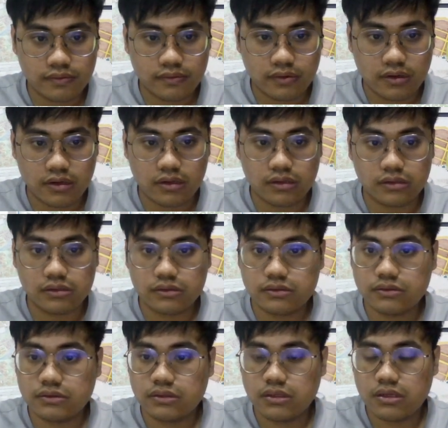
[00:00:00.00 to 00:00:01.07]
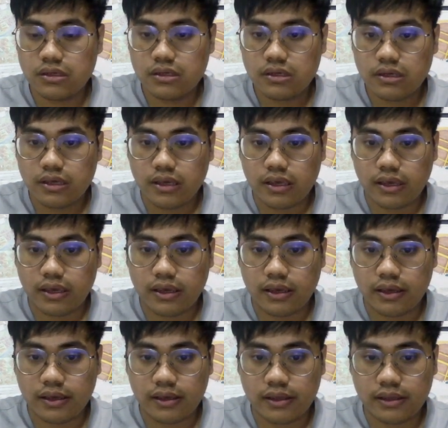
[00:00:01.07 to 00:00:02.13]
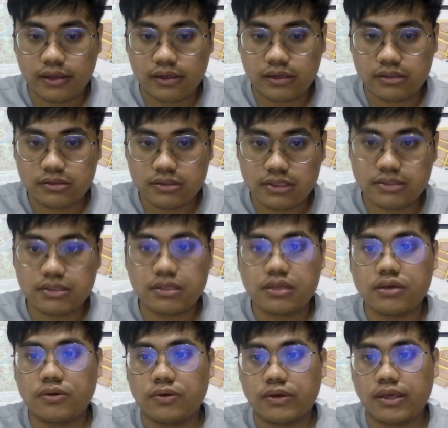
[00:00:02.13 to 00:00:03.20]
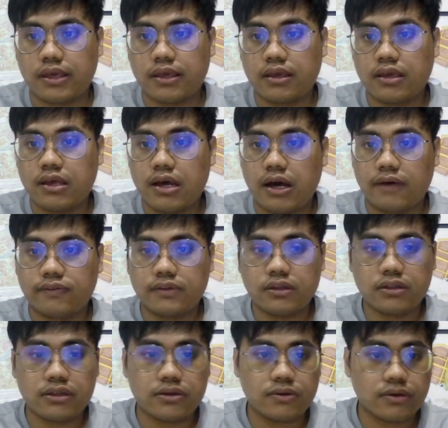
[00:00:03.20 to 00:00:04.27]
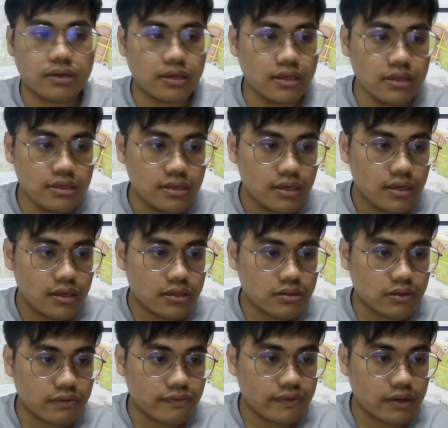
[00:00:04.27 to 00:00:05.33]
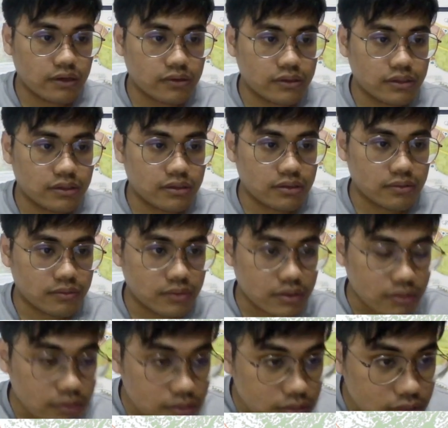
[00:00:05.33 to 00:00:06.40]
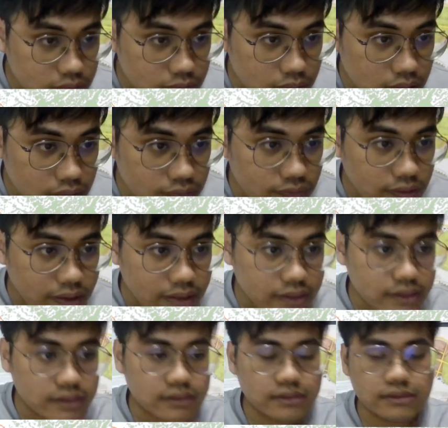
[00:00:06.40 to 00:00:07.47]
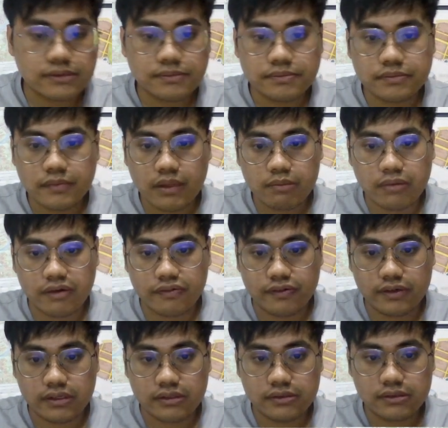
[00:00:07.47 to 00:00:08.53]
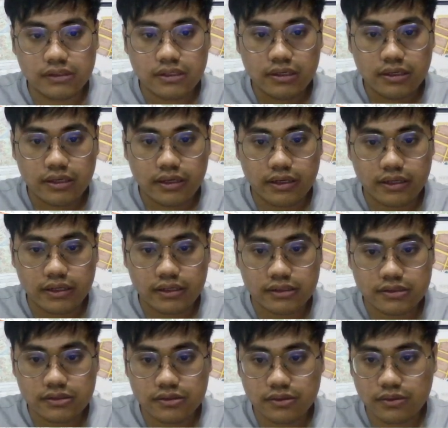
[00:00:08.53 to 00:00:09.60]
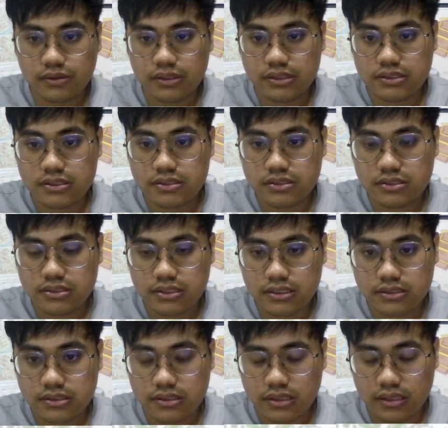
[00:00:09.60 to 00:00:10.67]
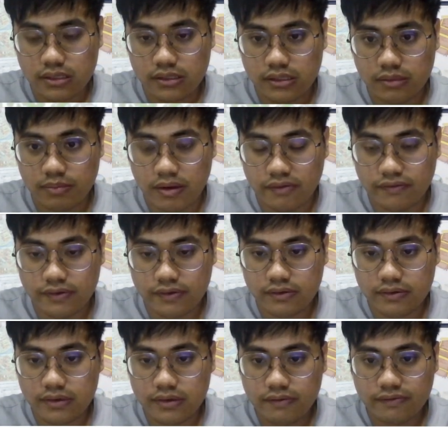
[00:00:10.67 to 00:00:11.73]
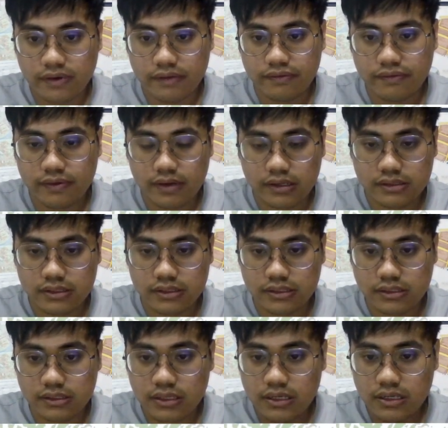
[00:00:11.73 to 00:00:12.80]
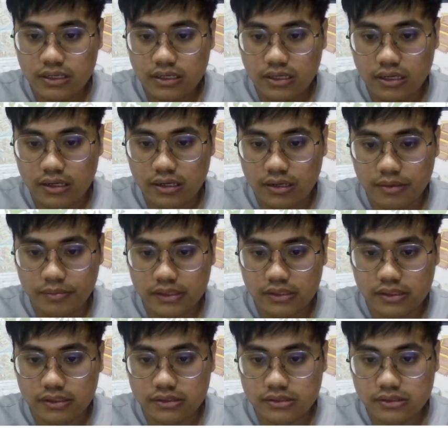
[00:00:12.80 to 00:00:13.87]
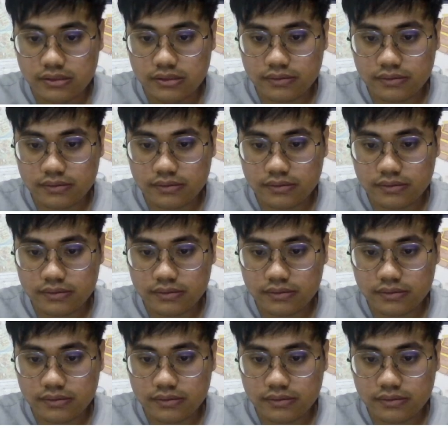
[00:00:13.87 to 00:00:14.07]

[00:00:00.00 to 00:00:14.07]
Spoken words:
all, and just click OK. After click OK, you will find the buffer area. So this is just the buffer 500 meters.